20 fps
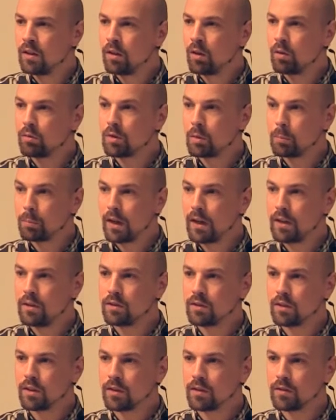of the
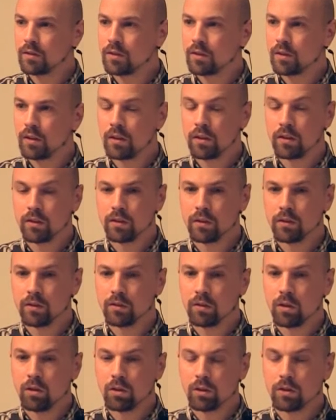patients
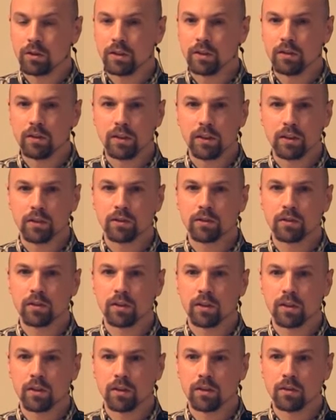are in
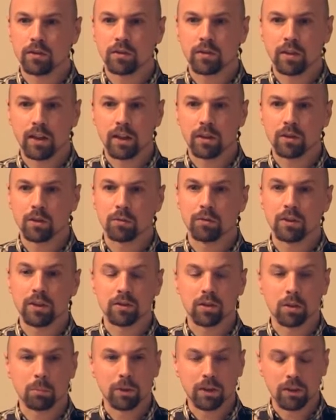this state of
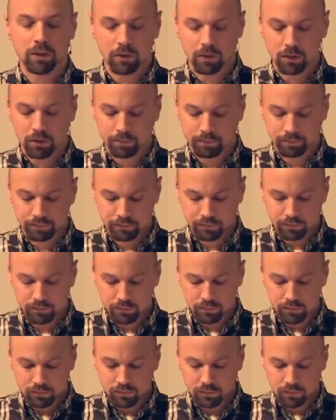disability.
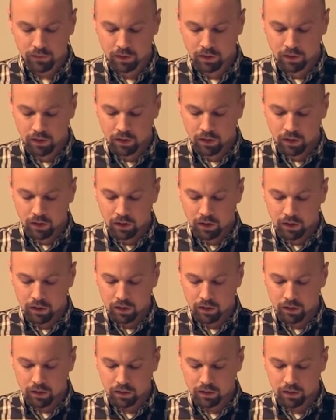
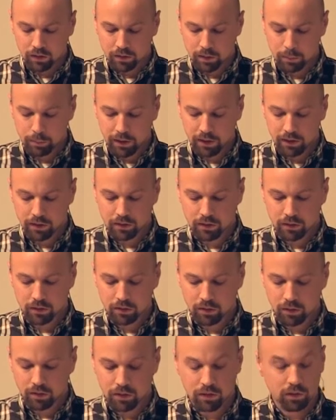The
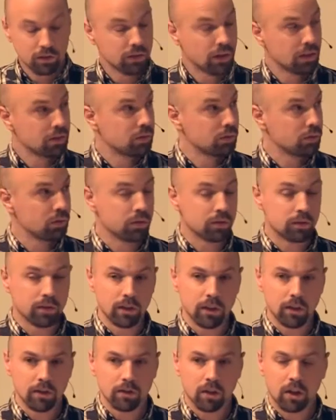patients are, as you could
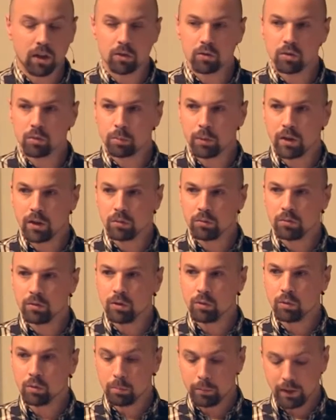see,
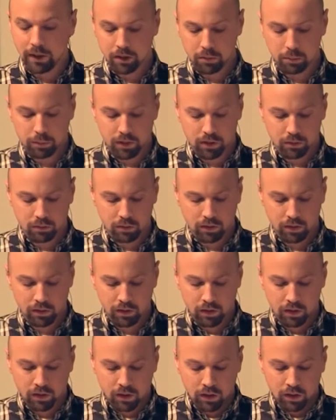housebound or bedbound
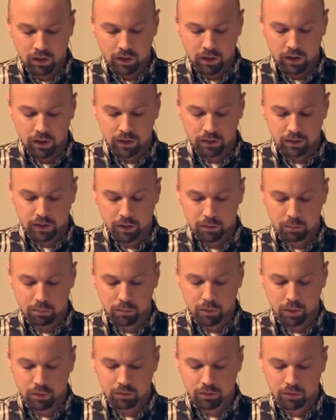and
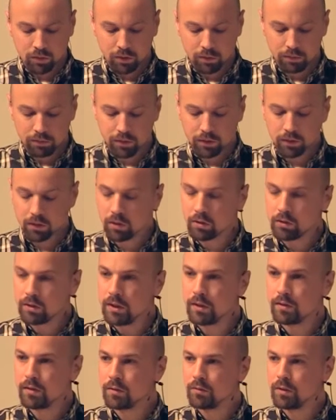can most often
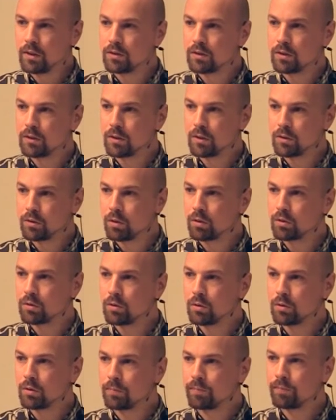not even visit their
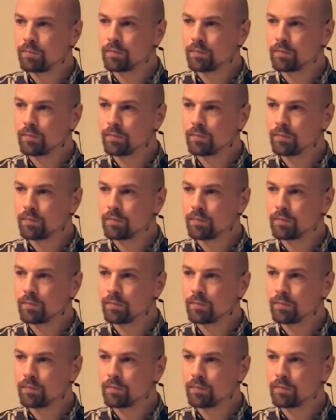doctor.